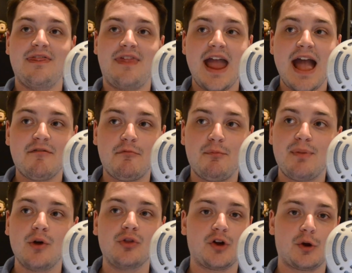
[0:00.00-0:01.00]
They
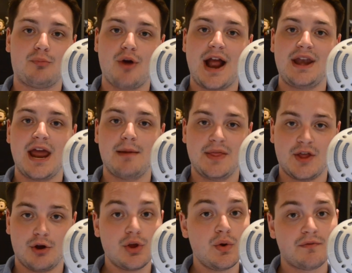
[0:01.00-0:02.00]
have built their brand name
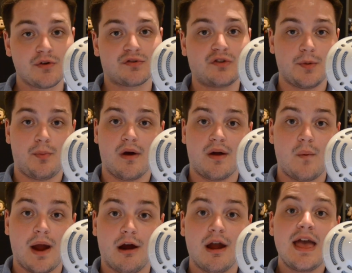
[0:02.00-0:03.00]
and their universe to the
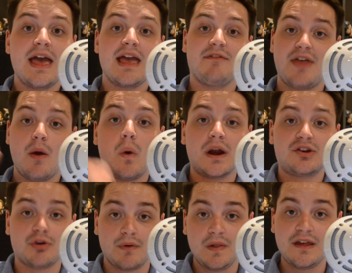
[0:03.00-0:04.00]
point where if they
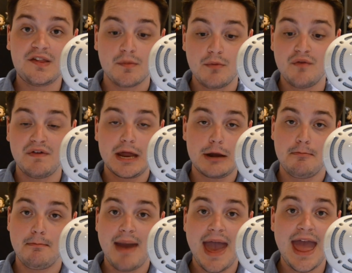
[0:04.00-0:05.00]
wanted to release a movie
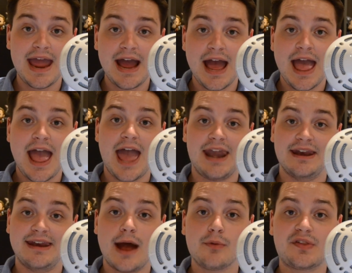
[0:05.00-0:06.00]
in May
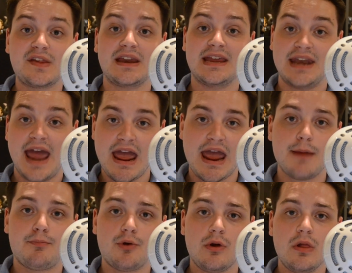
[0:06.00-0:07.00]
and announce it in
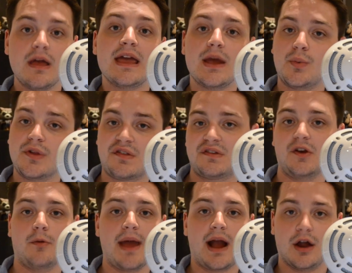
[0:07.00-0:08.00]
April, it would
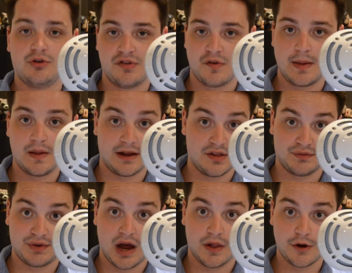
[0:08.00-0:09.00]
still make hundreds of
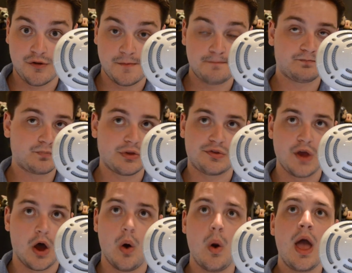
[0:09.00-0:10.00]
millions of dollars.
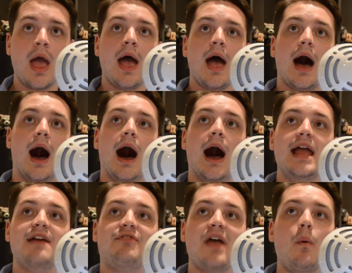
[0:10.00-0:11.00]
So,
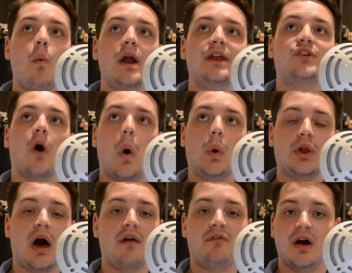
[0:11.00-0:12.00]
uh, if they wanted to
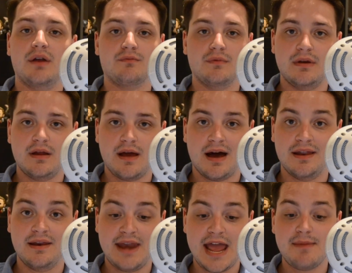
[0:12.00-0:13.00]
hold off on
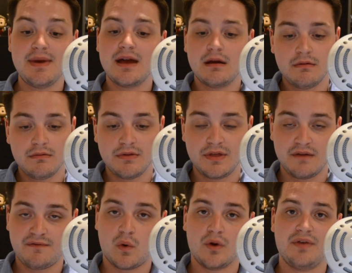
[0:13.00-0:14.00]
uh, naming
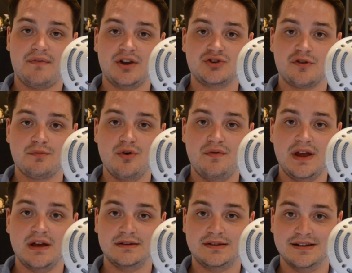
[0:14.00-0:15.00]
the fourth Avengers
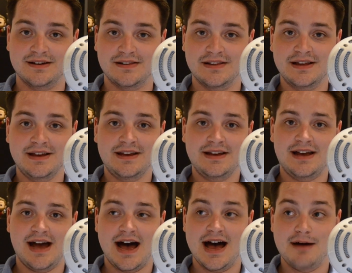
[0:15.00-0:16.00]
movie until
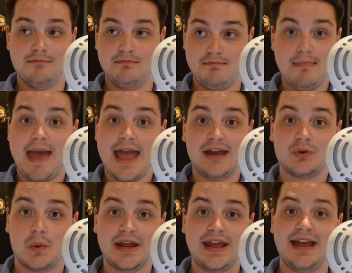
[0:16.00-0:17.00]
uh,
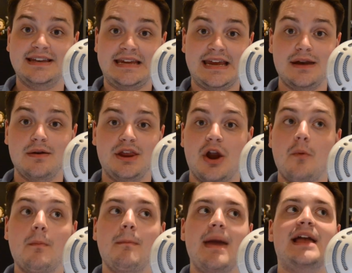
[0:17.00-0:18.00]
May 2018. You
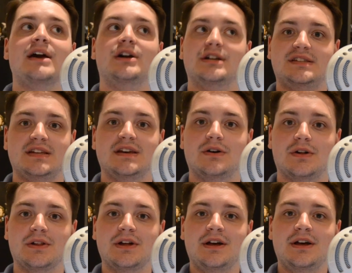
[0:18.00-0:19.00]
know, make it
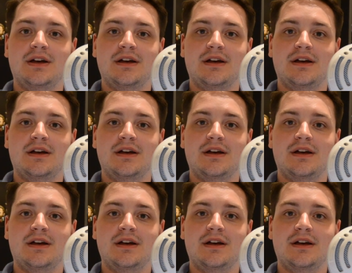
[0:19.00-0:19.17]
until